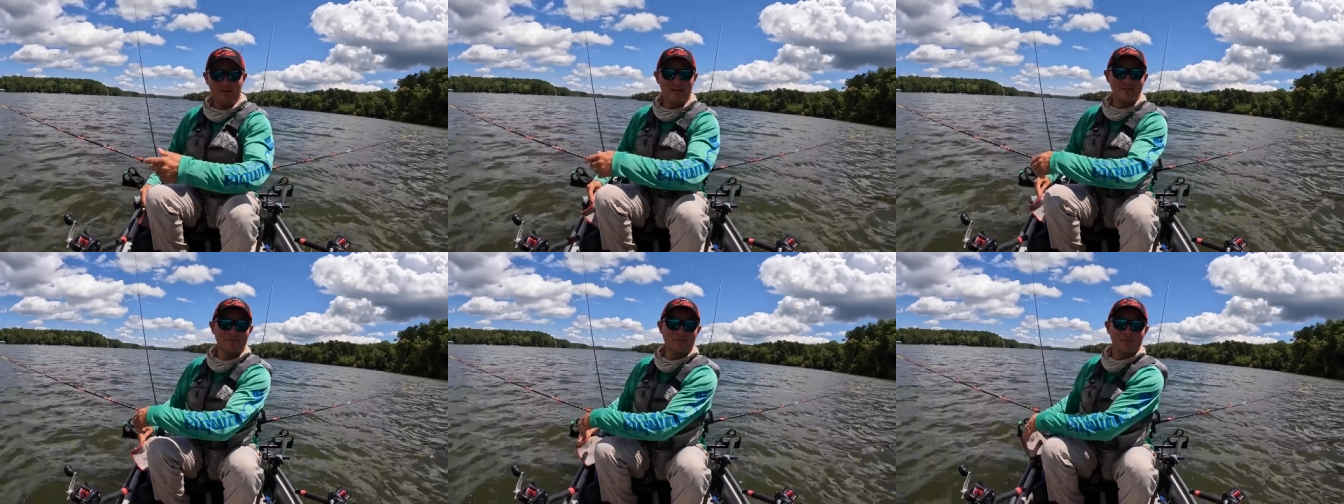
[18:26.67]

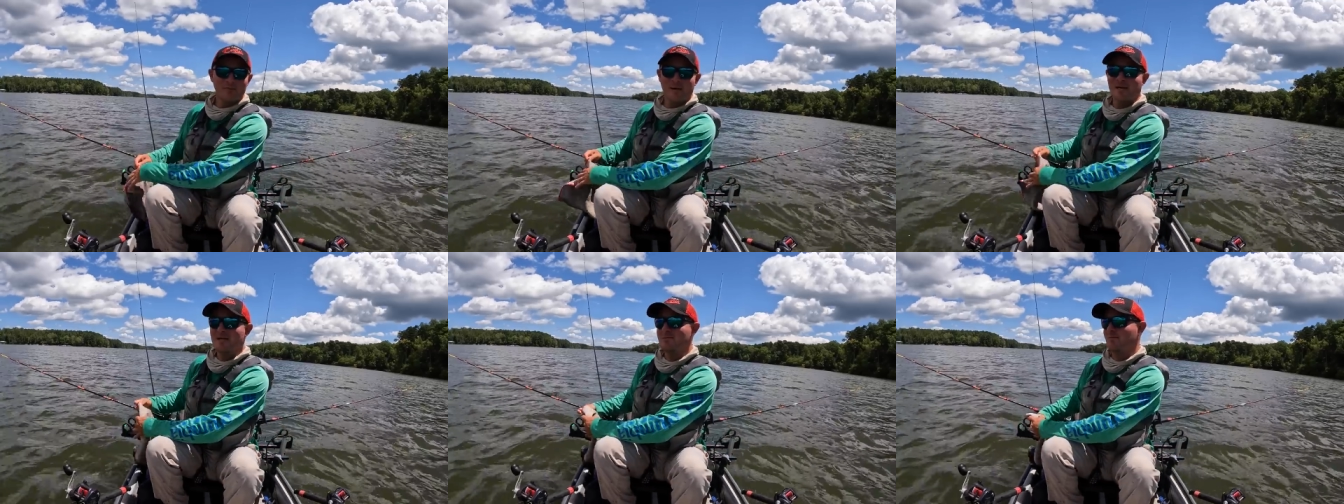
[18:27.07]
favorite
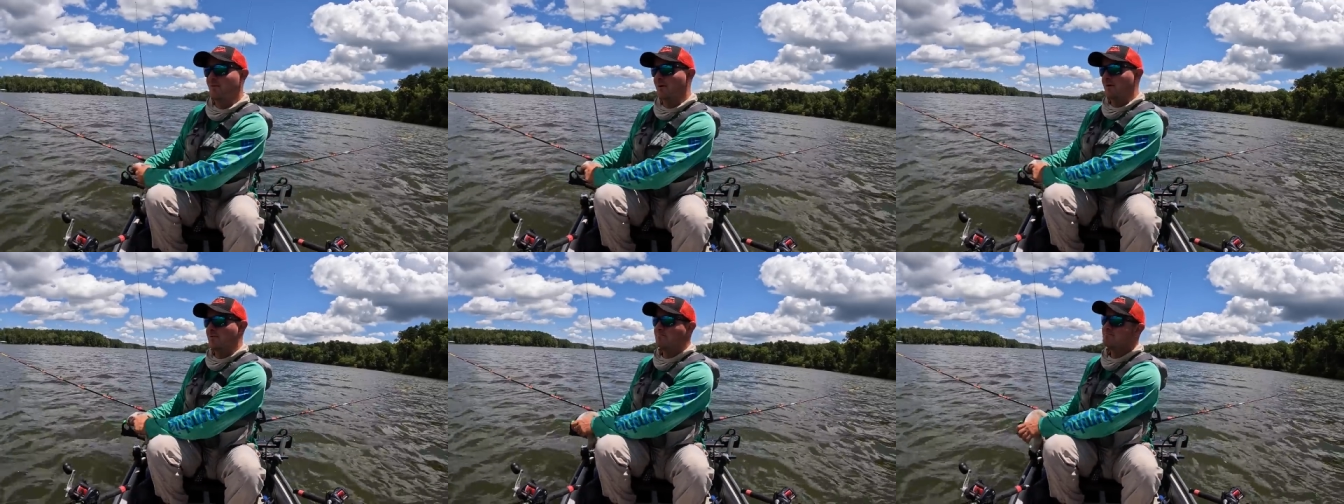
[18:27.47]
bait
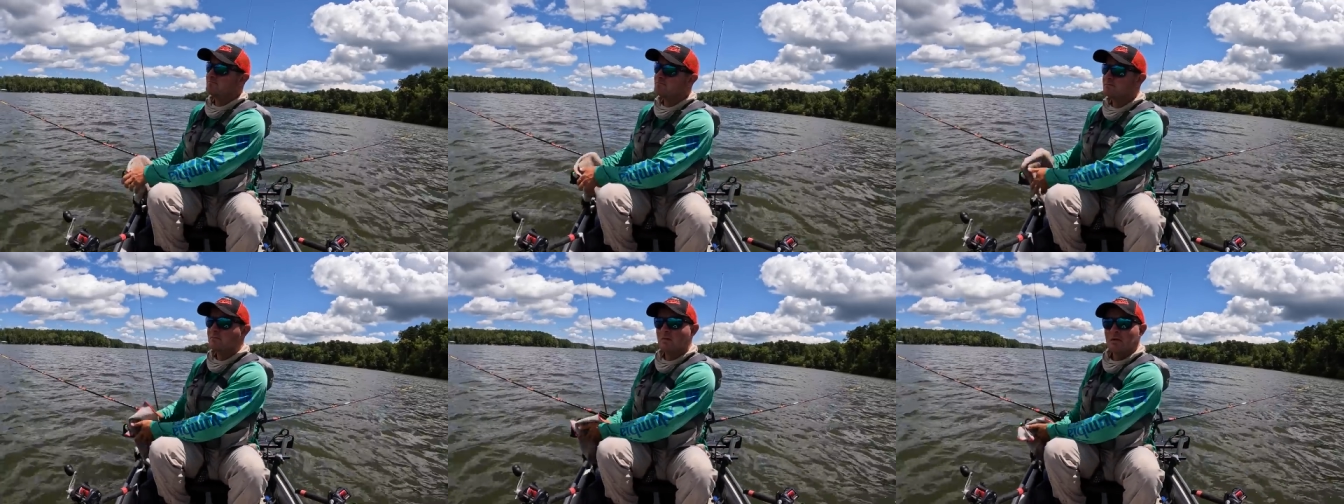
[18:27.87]
but
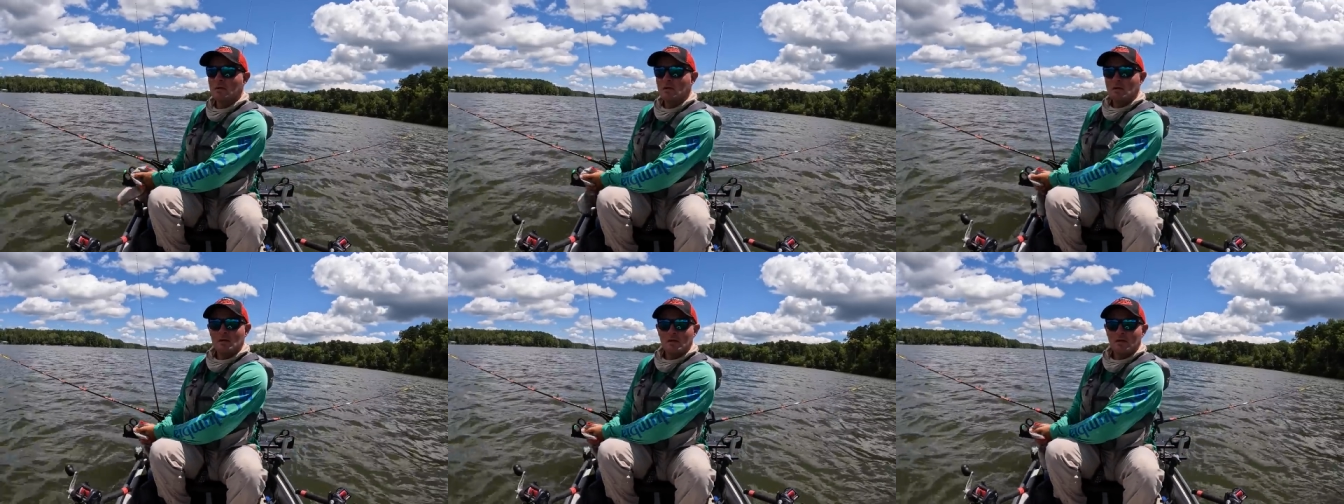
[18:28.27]

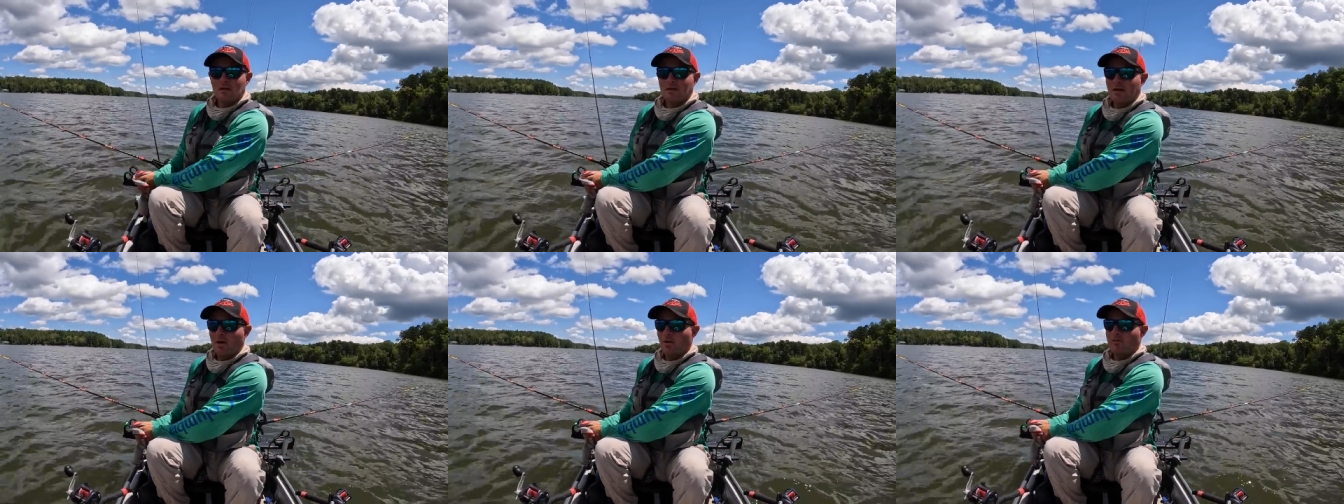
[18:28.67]

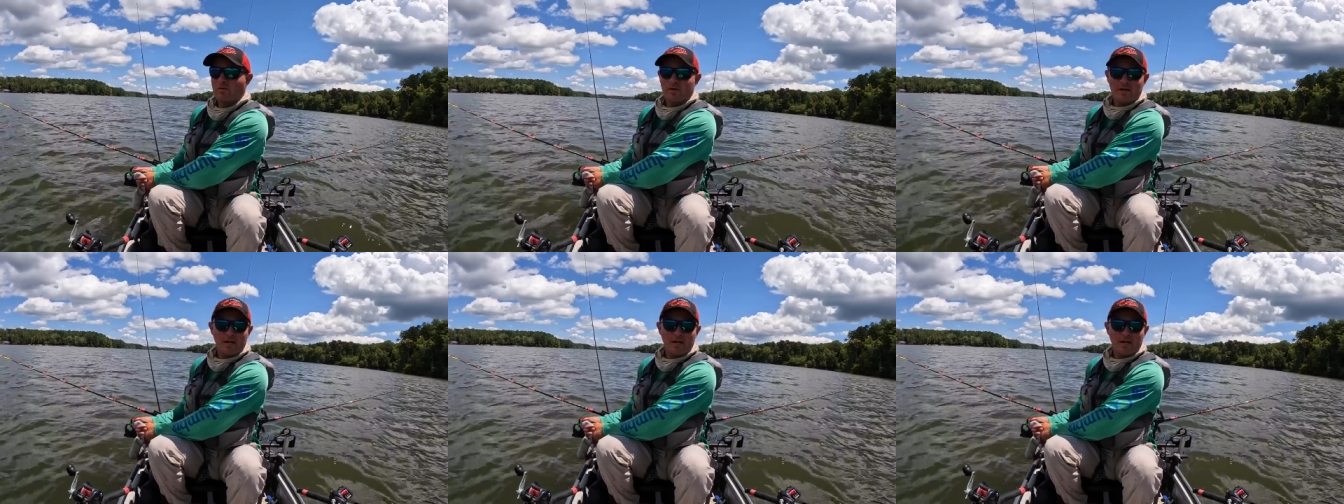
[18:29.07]
over